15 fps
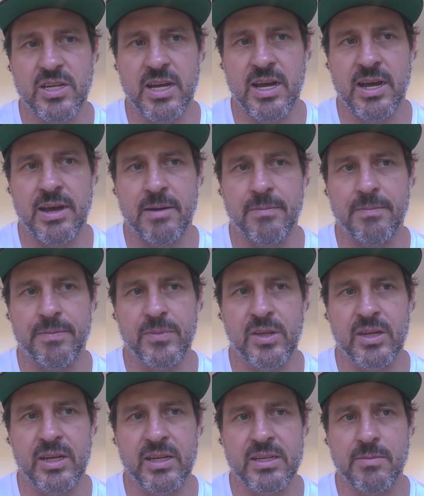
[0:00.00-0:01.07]

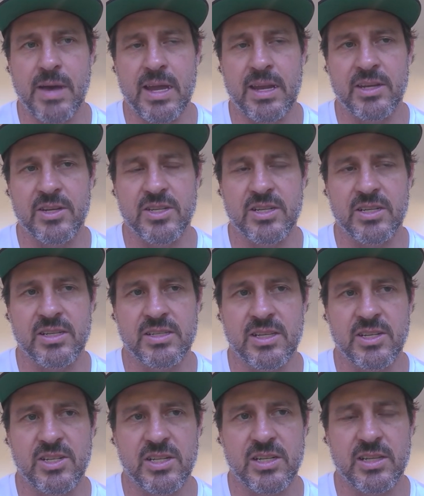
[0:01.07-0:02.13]
you need to manage
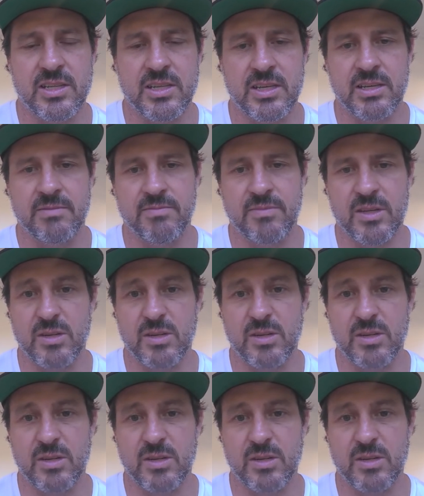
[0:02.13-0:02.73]
essentially the